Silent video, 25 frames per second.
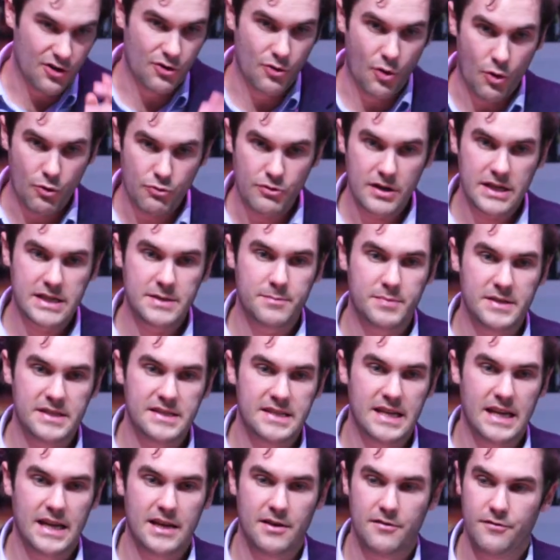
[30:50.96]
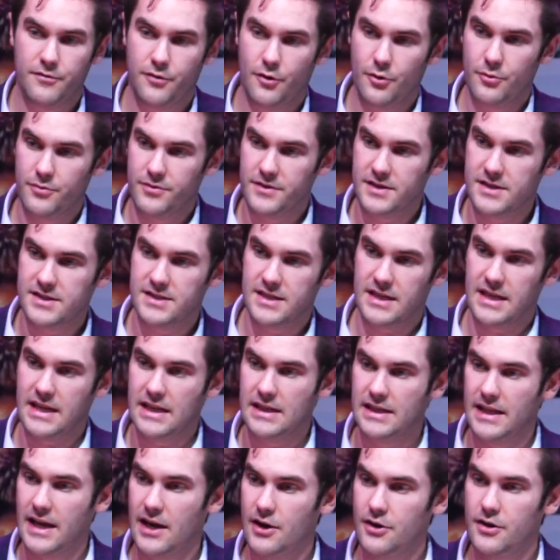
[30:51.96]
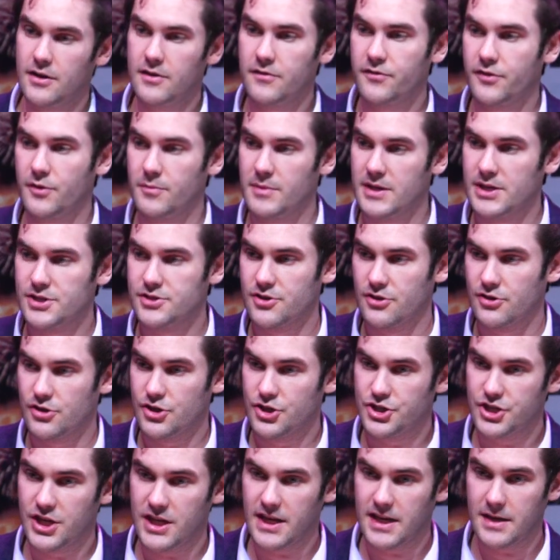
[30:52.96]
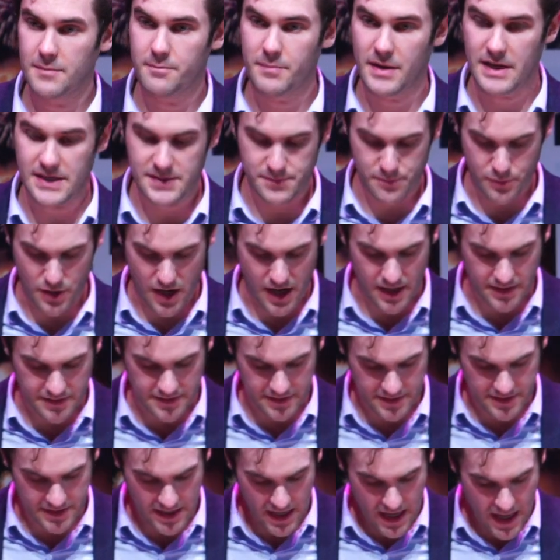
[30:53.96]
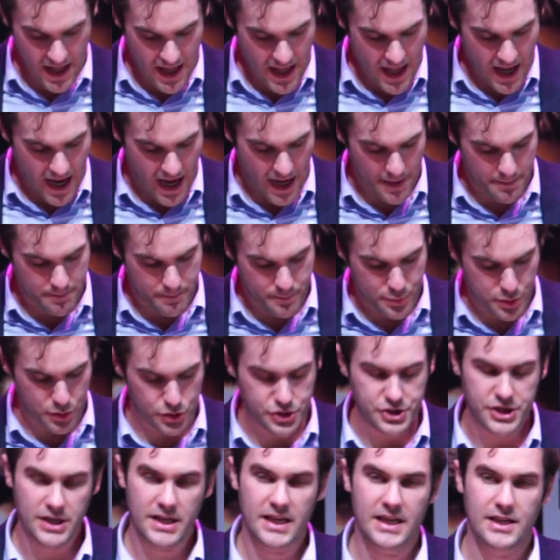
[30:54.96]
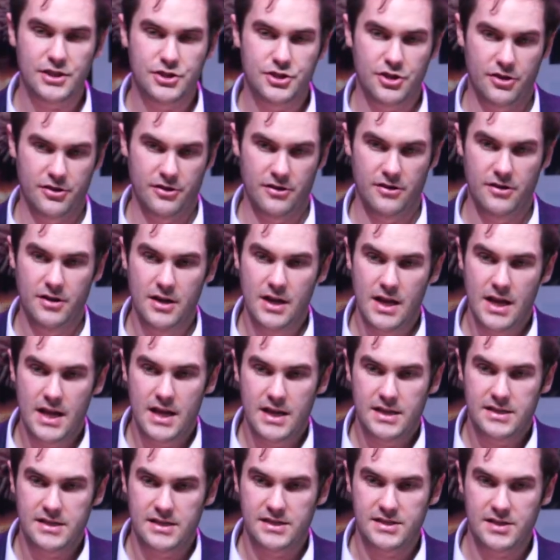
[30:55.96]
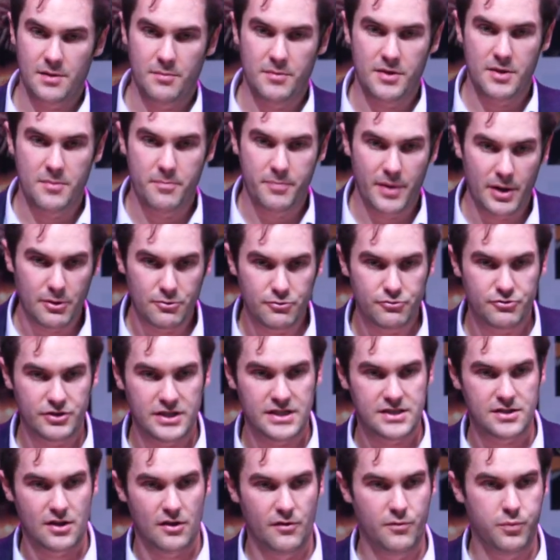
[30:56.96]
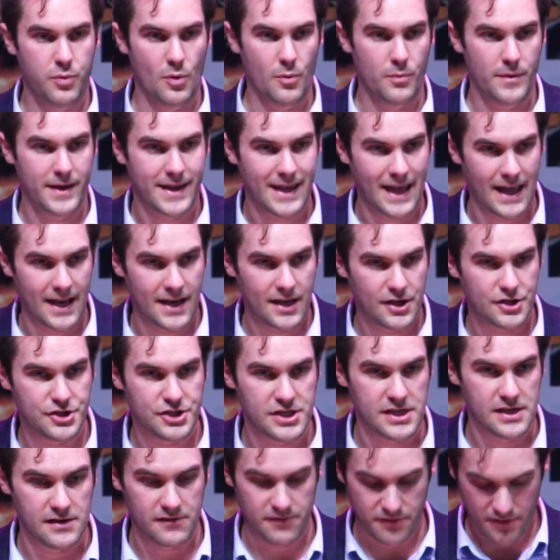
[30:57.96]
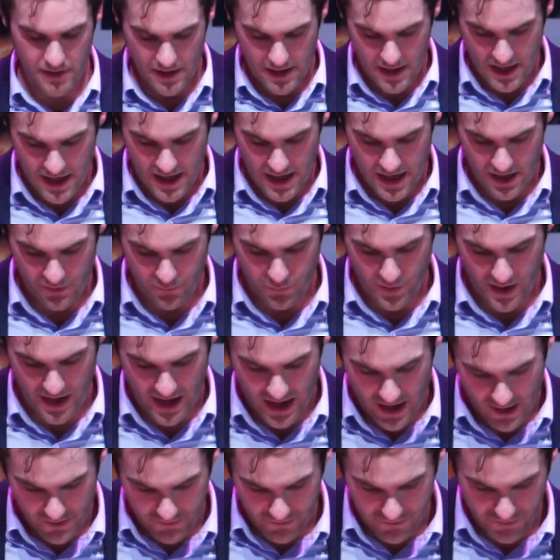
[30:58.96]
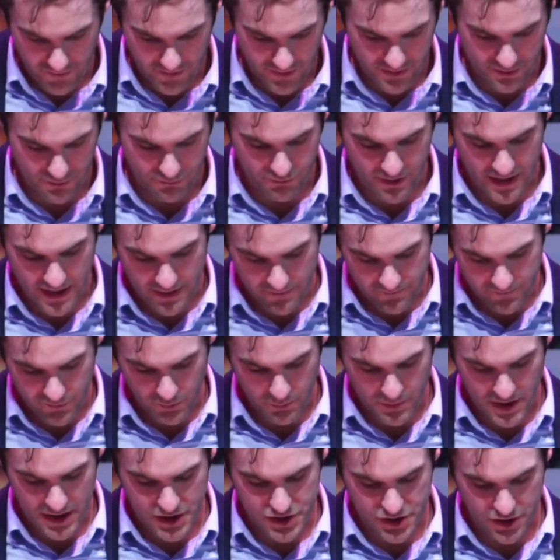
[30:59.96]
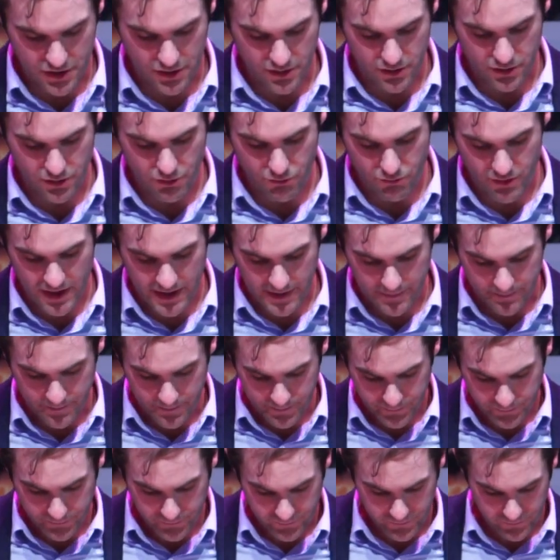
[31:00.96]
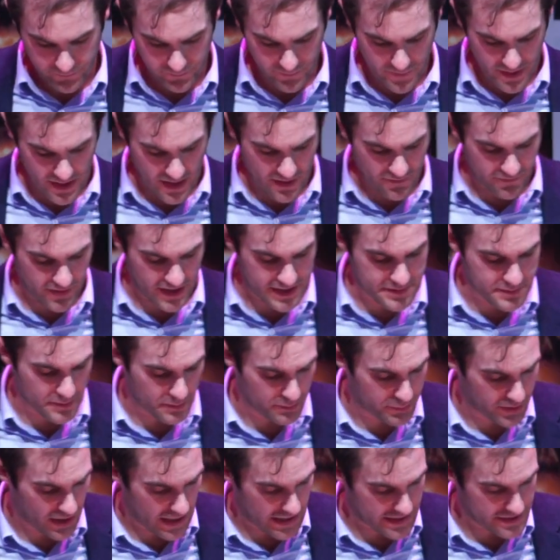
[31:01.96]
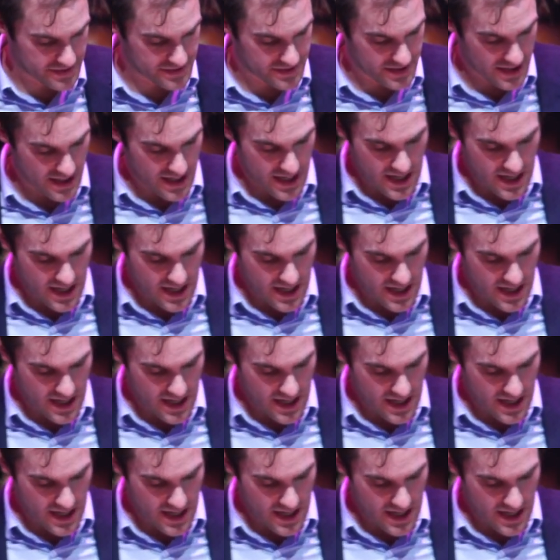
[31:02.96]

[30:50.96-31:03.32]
are already being taken forward in the city, learning from each other, sharing best practice, and pushing each other to some of the boundaries of what we can achieve if we have the right information, the right investment plans,